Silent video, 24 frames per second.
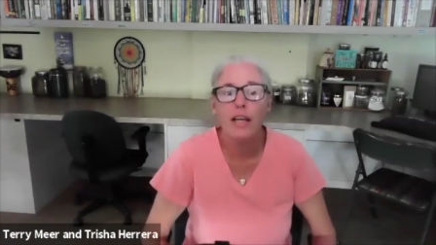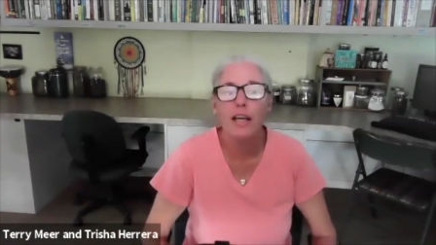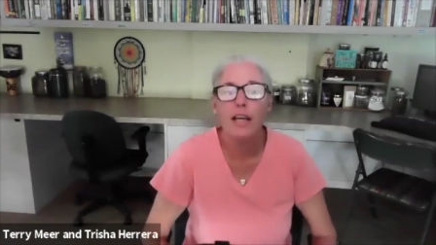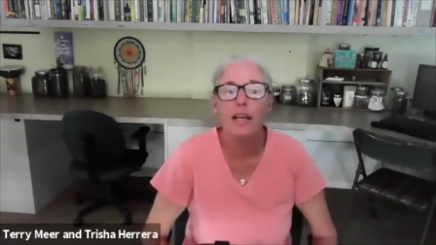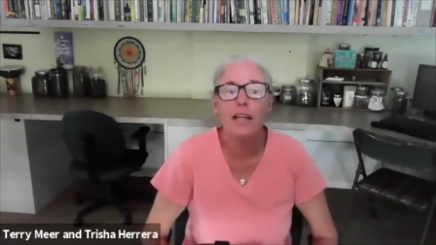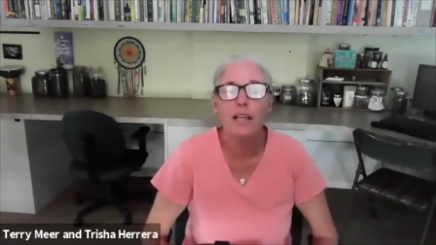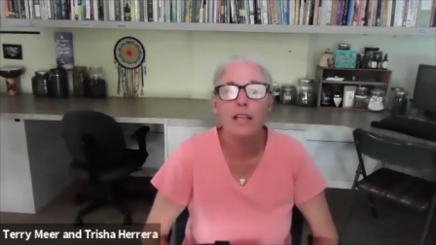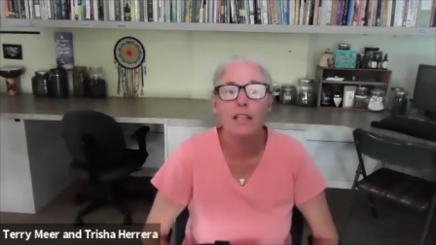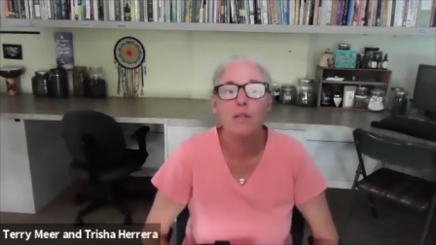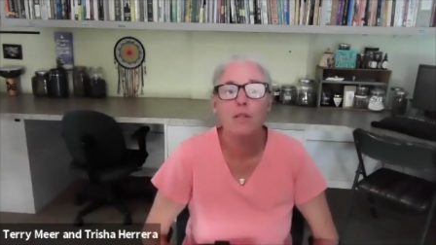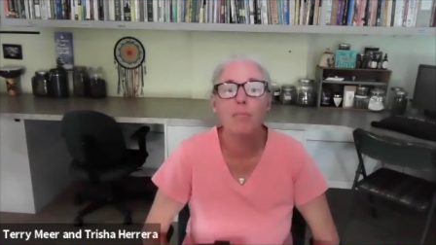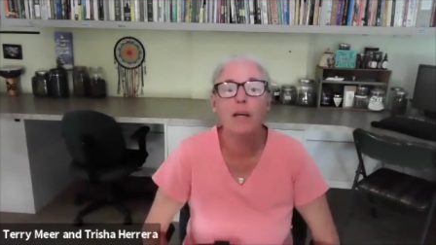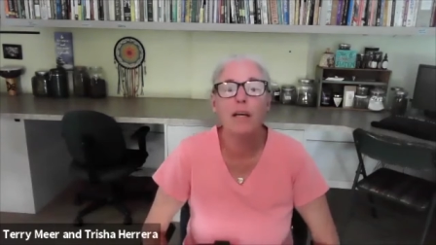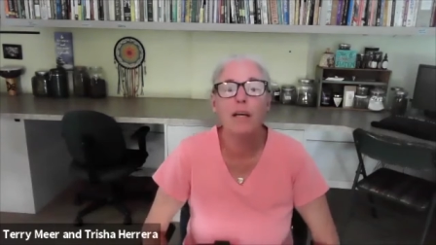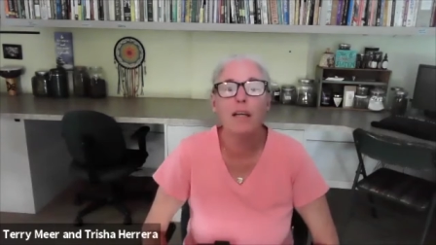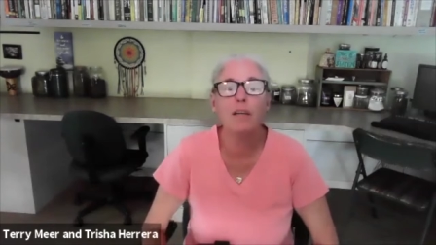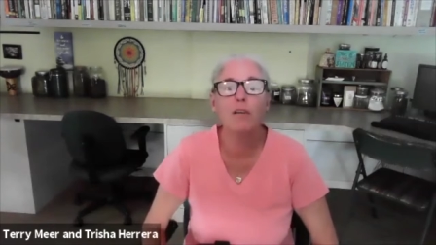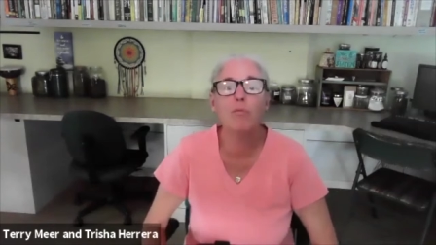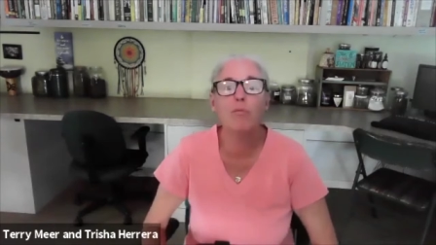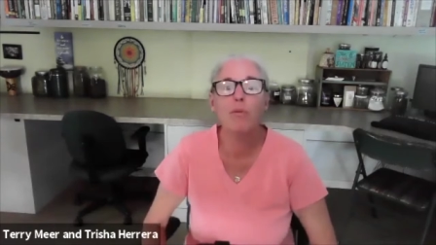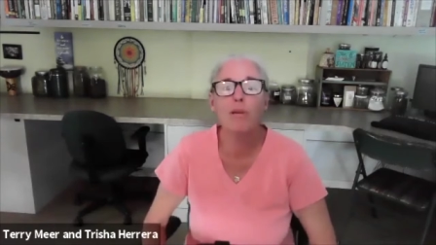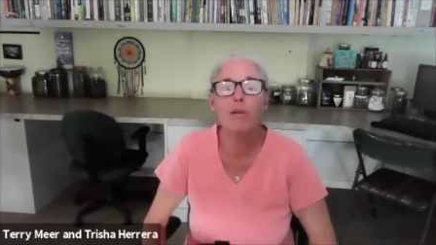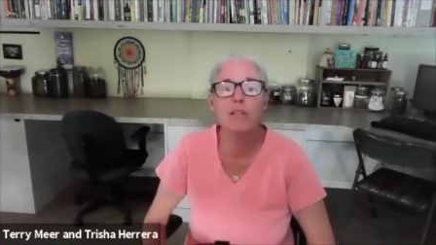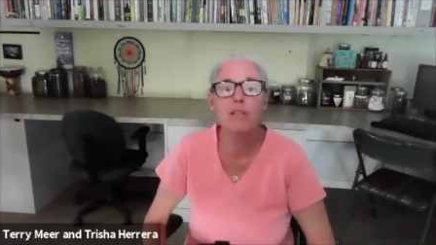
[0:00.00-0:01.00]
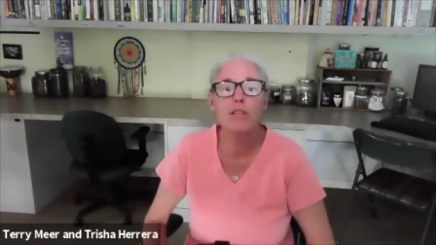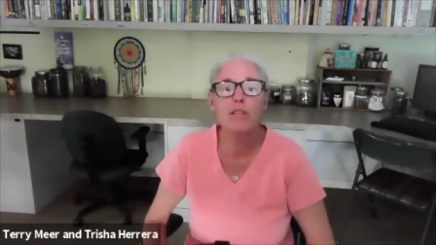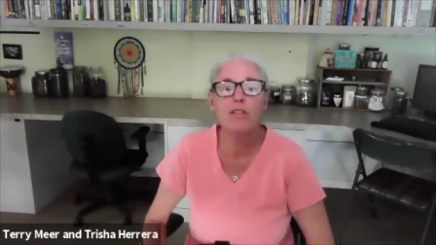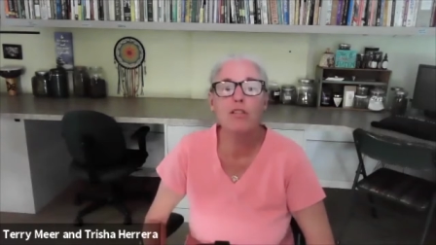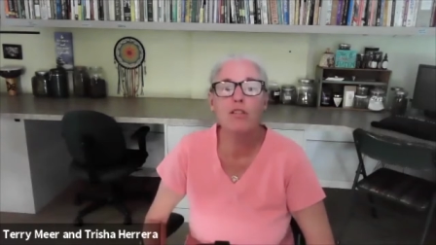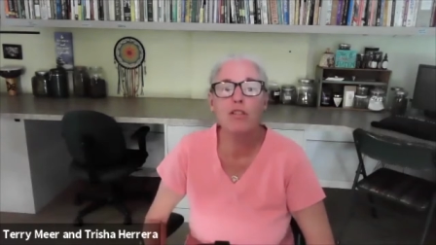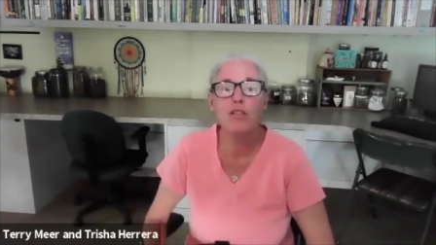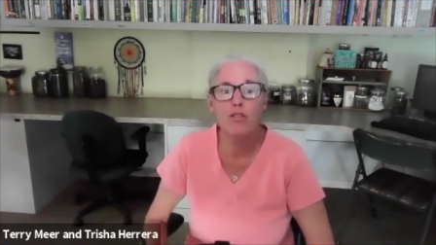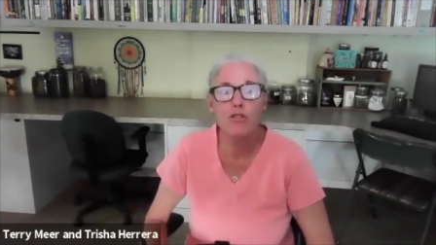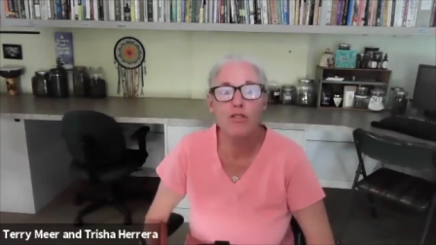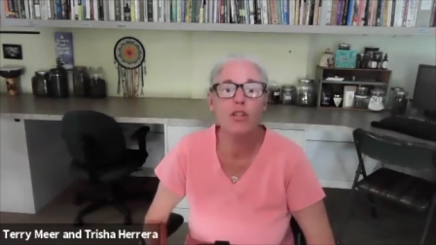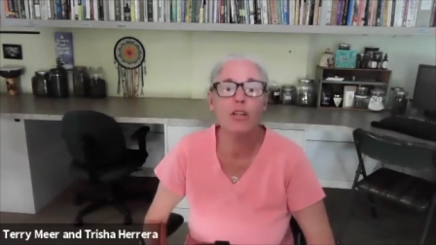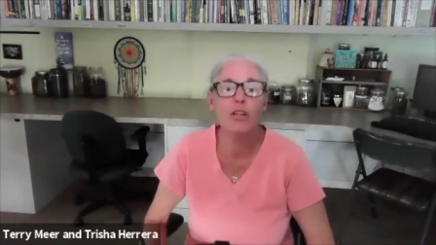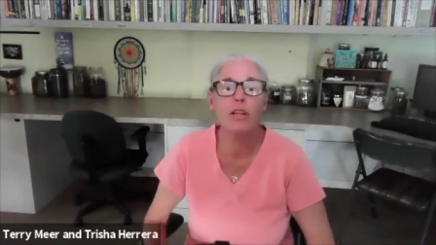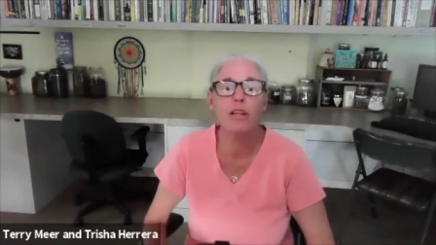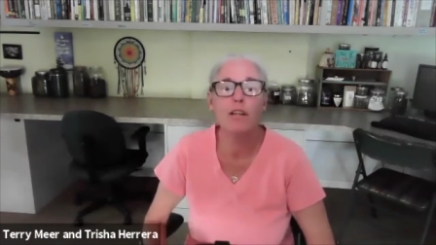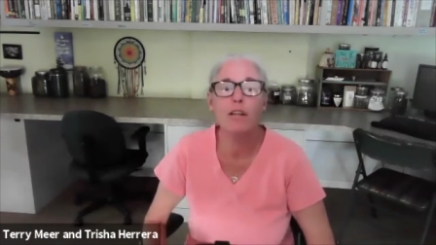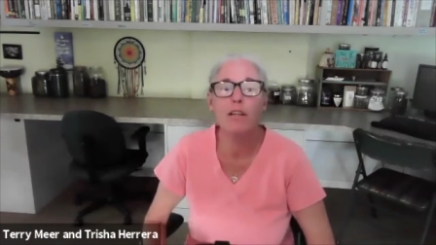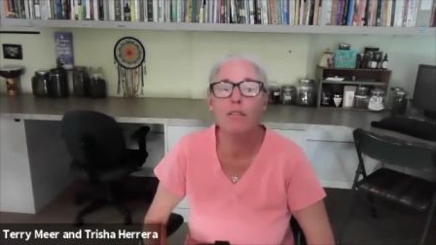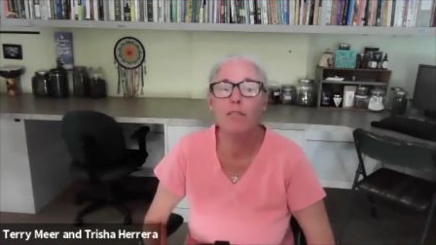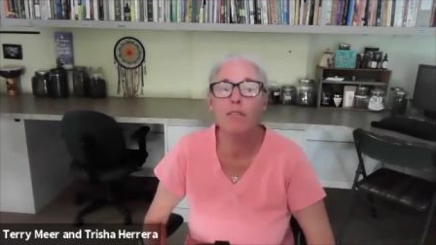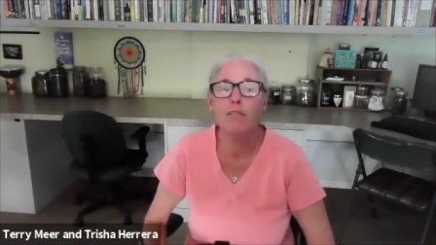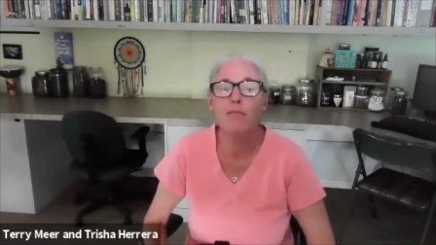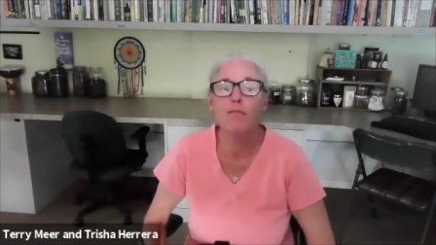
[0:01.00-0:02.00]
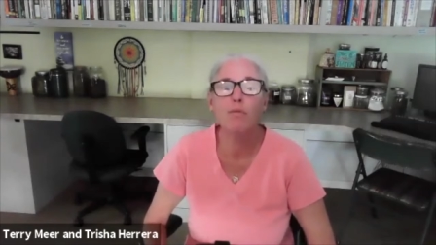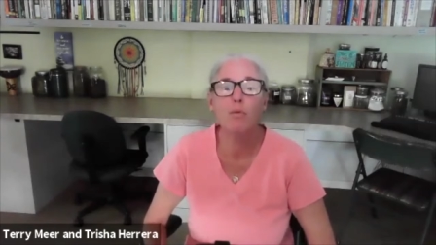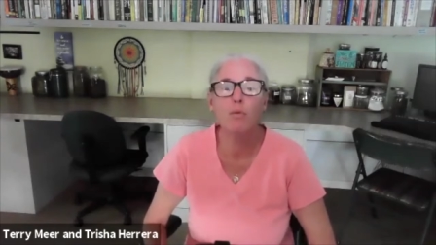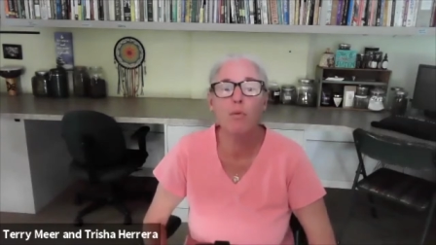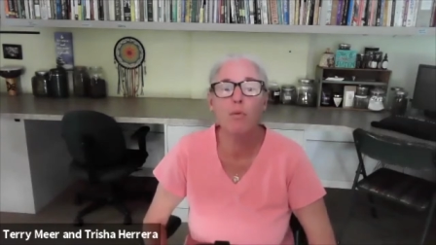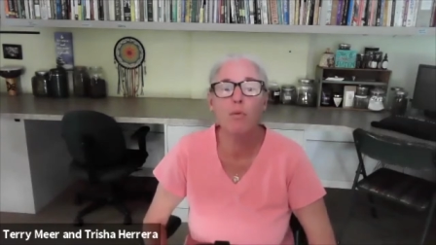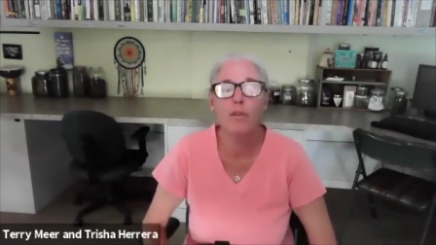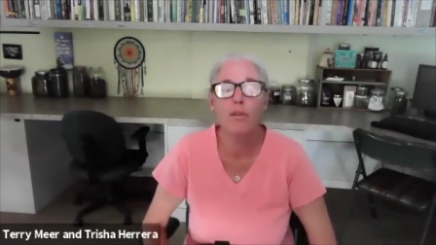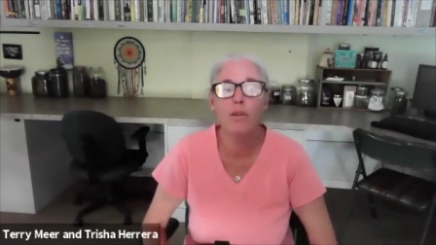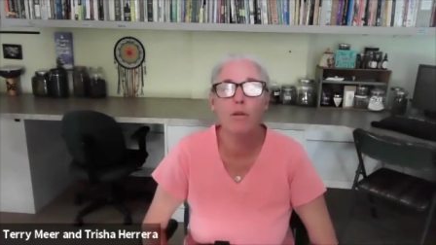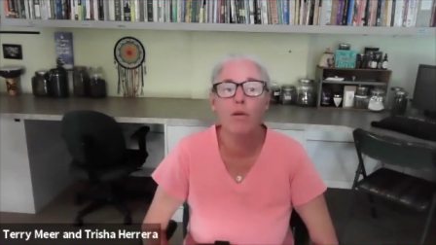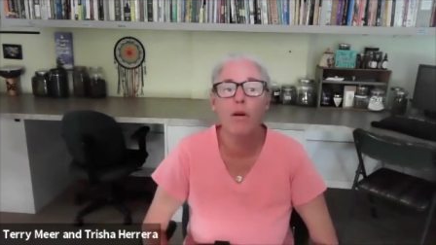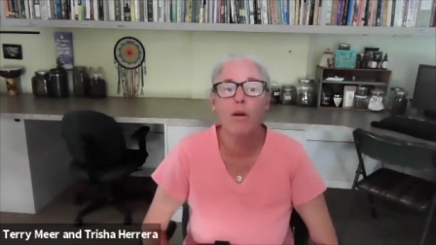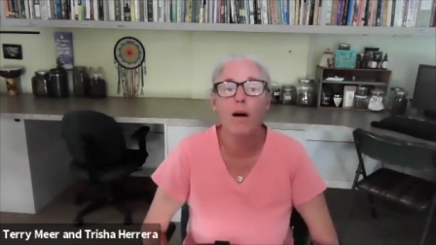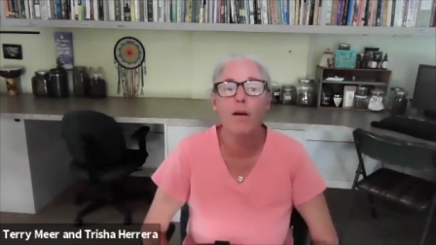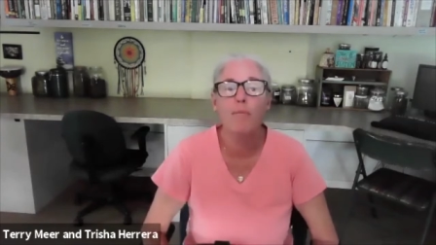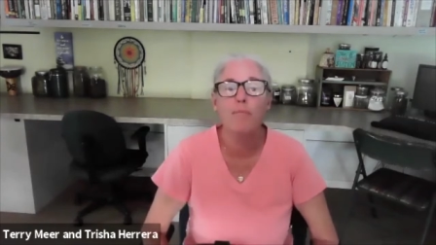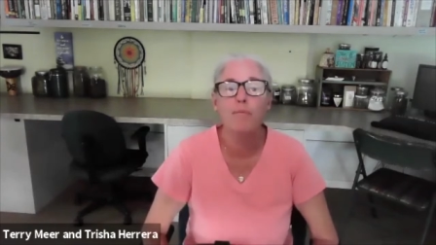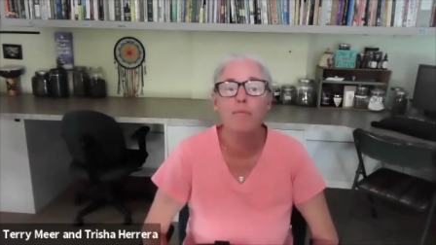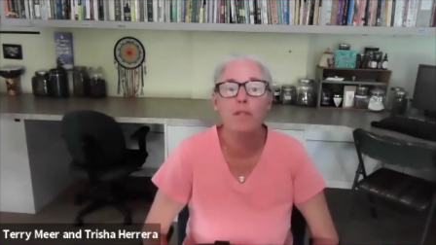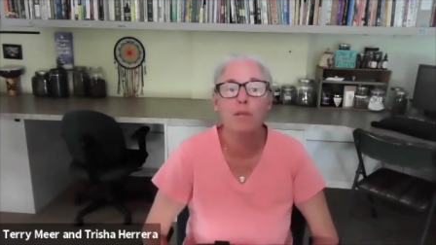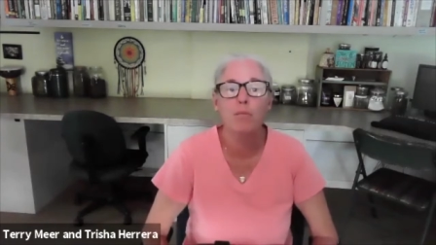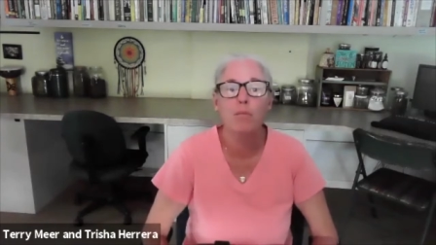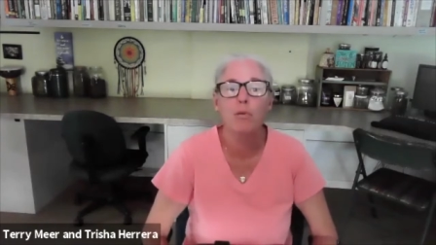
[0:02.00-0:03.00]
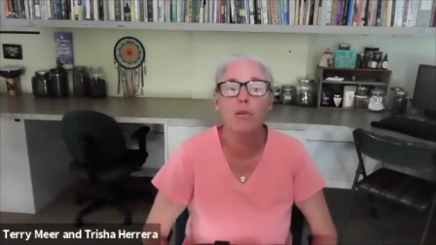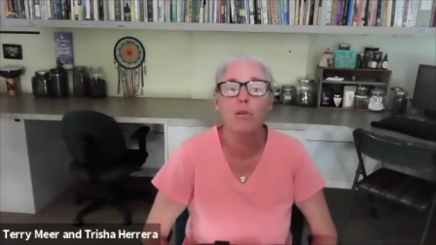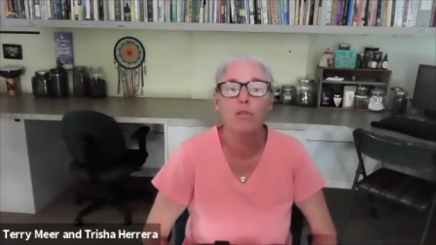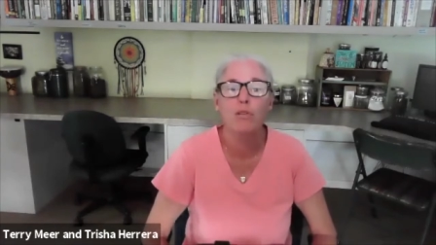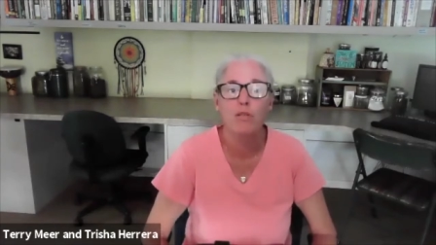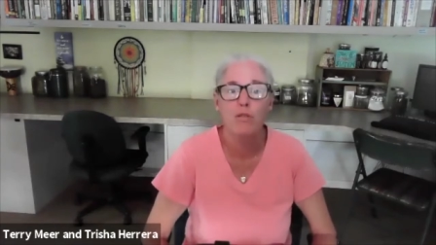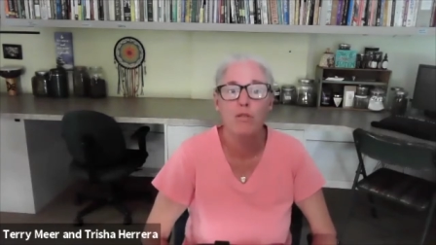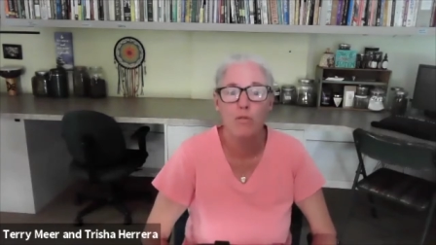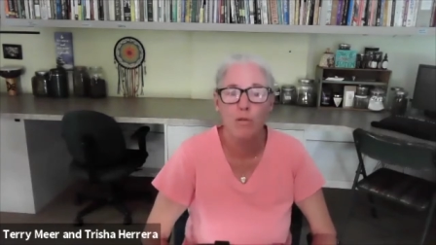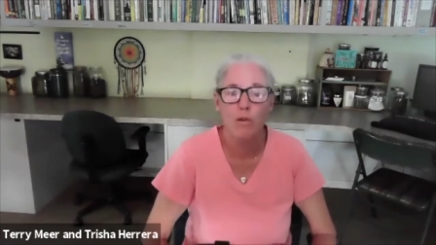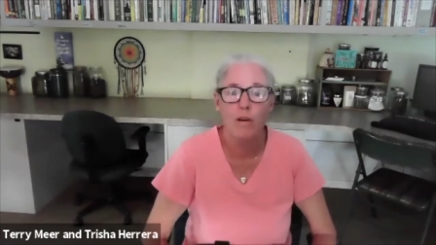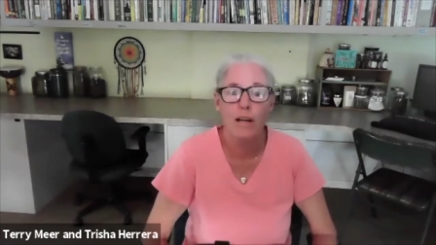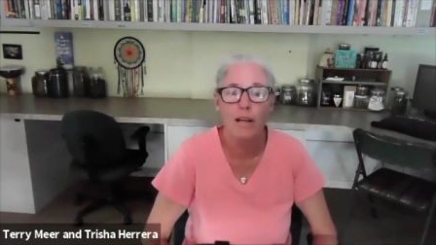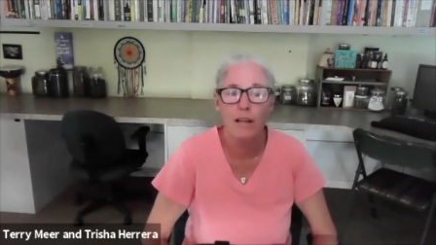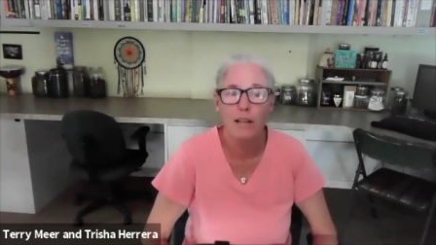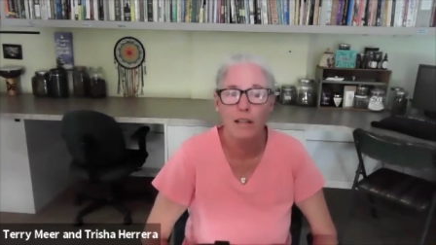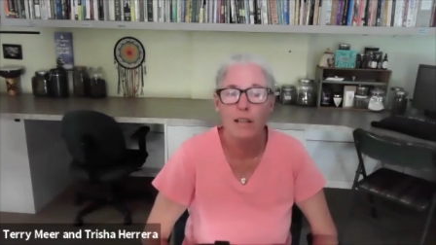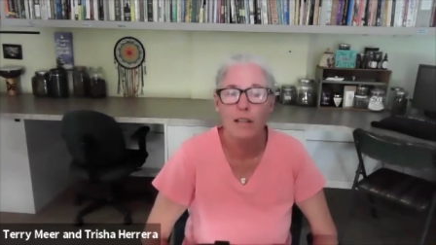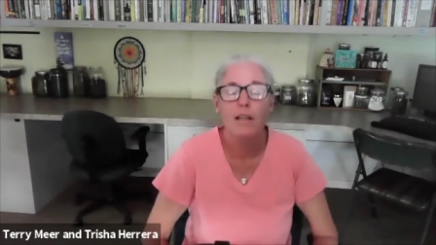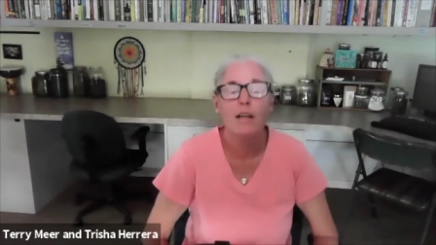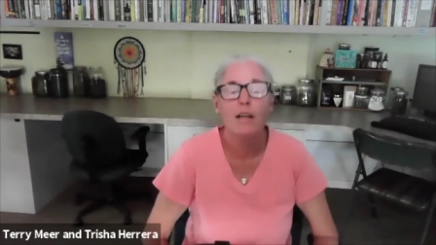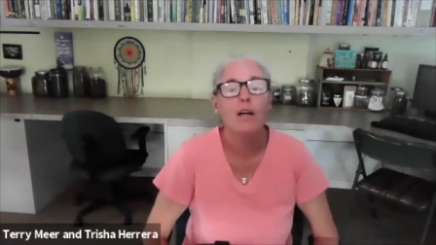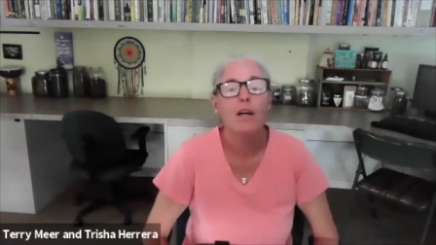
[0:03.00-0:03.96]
and he demanded restitution for the crops that were destroyed.